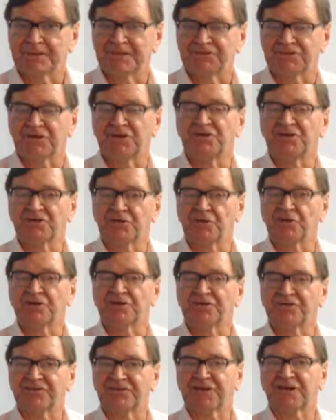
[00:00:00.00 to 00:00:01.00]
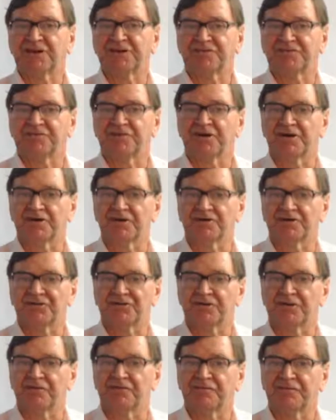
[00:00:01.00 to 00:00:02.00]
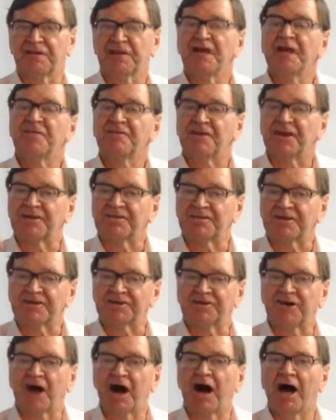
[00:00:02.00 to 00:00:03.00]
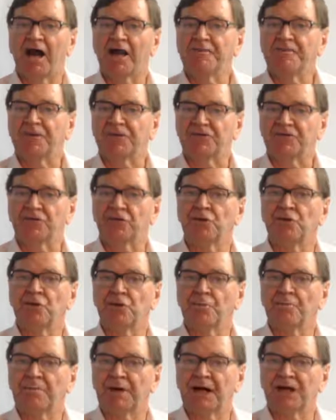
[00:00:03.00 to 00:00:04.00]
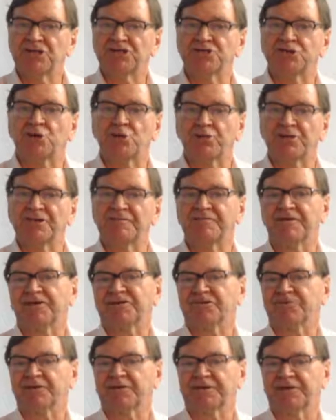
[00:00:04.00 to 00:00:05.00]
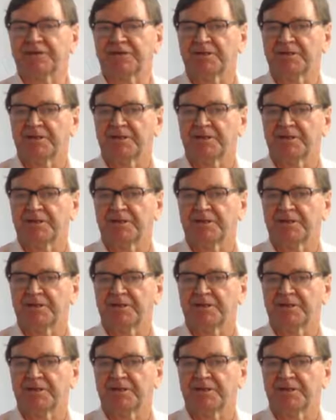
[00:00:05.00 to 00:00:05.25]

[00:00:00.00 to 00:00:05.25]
so that you can satisfy yourself that at the time that you made your investment,